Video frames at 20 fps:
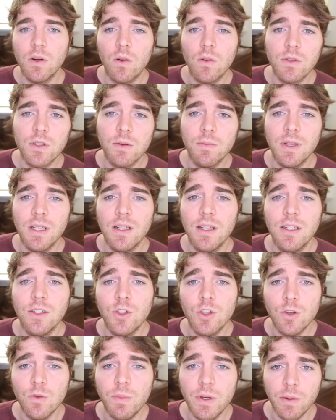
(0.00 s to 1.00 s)
But ultimately,
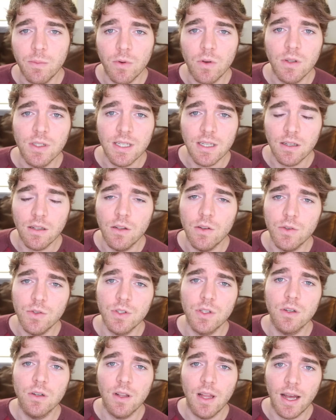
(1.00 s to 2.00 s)
two people did
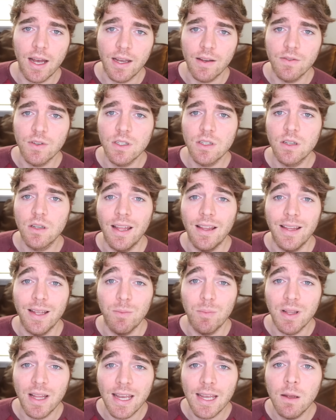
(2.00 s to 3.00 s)
lose their lives, and
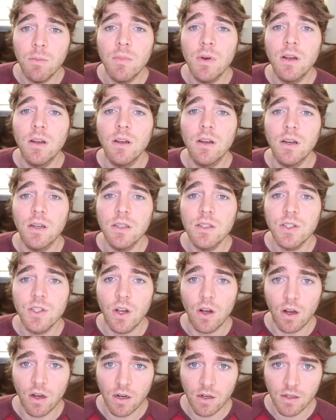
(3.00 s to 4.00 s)
they blame a
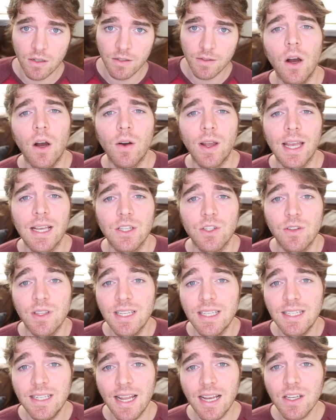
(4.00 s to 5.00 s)
song. Okay, so
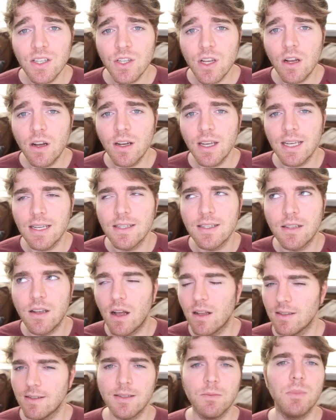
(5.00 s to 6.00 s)
this next song is
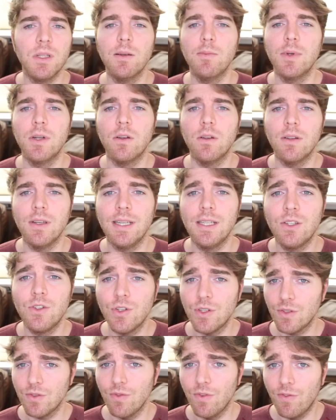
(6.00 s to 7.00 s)
not subliminal, it's
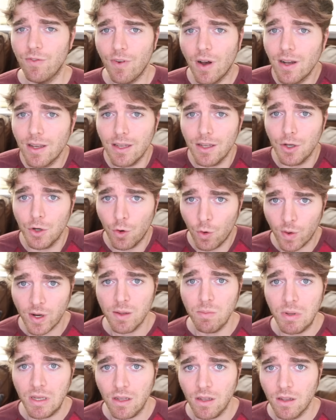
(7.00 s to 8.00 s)
just fucking
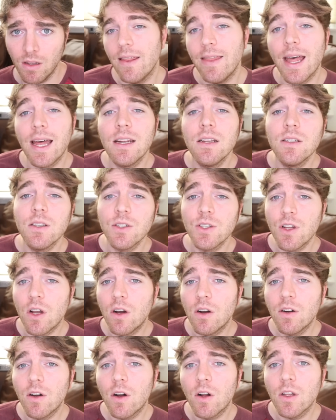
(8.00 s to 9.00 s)
creepy. And that is the
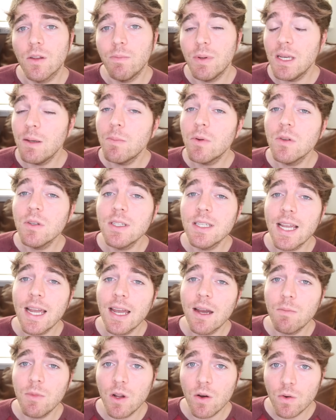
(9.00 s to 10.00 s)
song called People
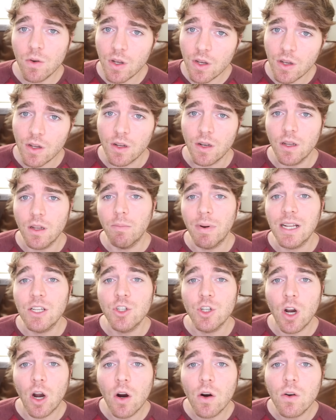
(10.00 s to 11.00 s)
Say I'm No Good by
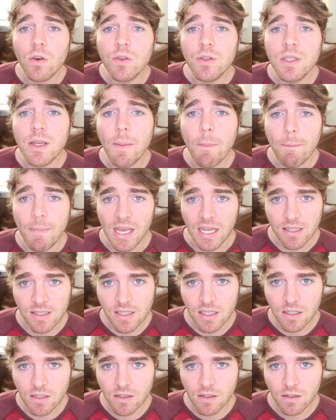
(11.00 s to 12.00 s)
Charles Manson.